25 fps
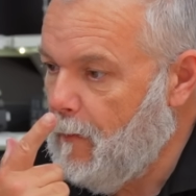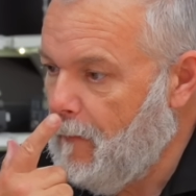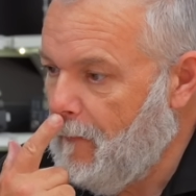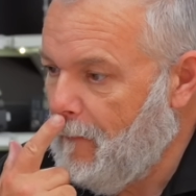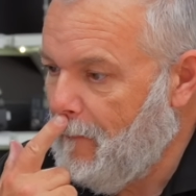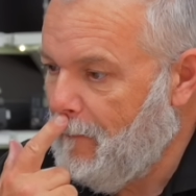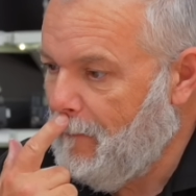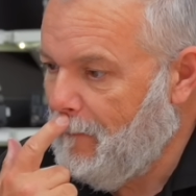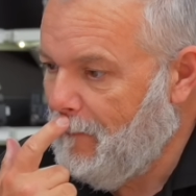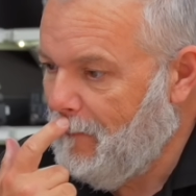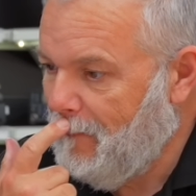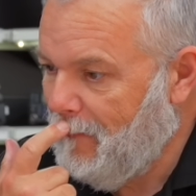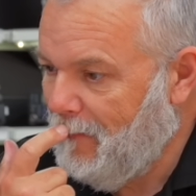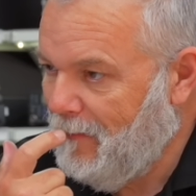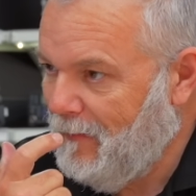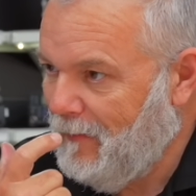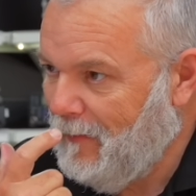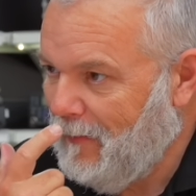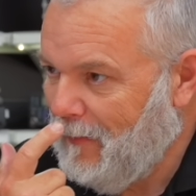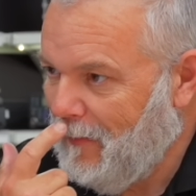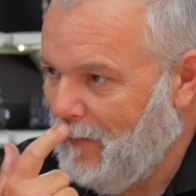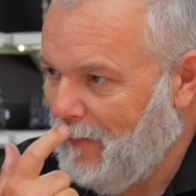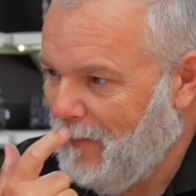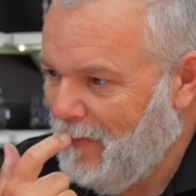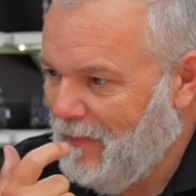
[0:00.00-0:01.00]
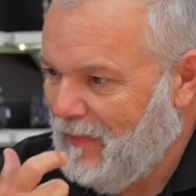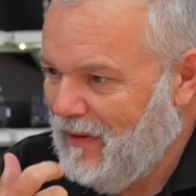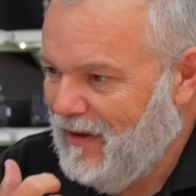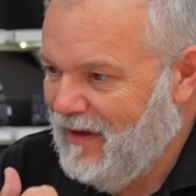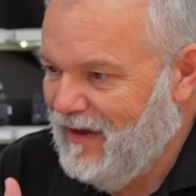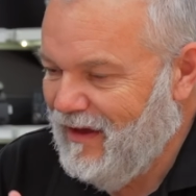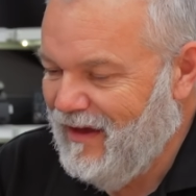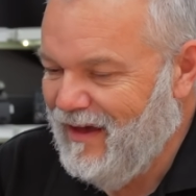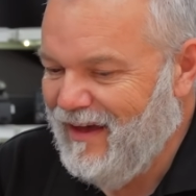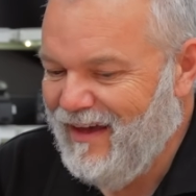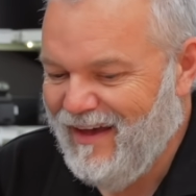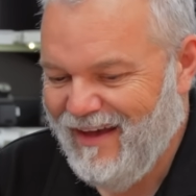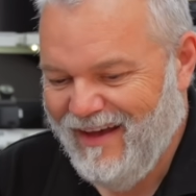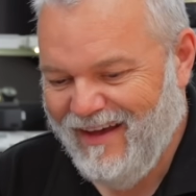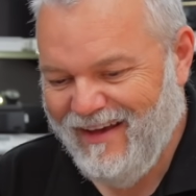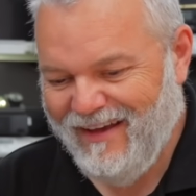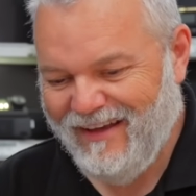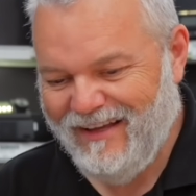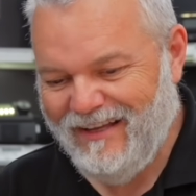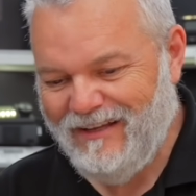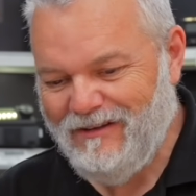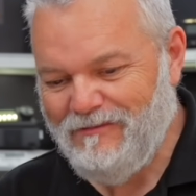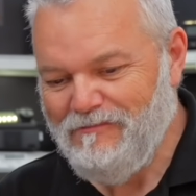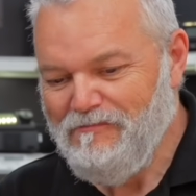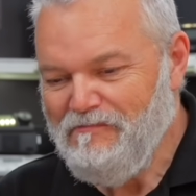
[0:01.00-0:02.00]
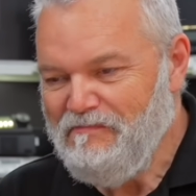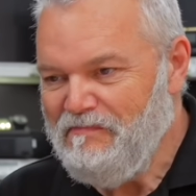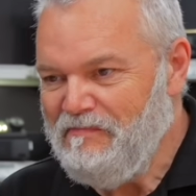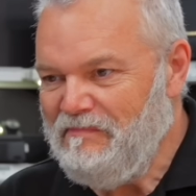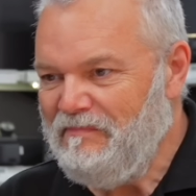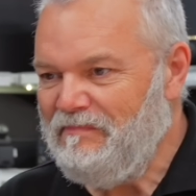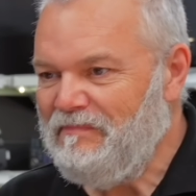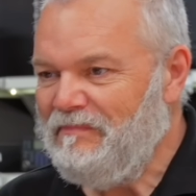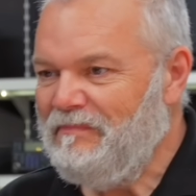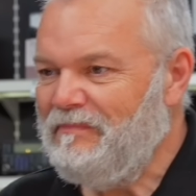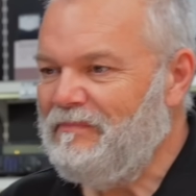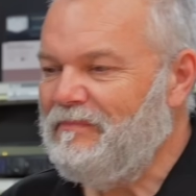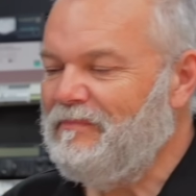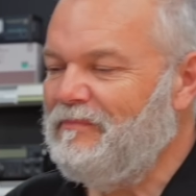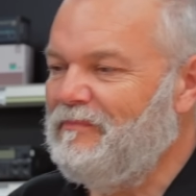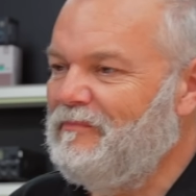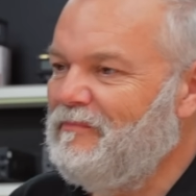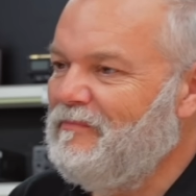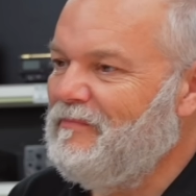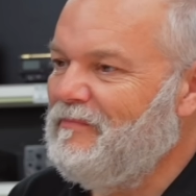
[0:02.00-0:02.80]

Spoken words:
This person isn't speaking.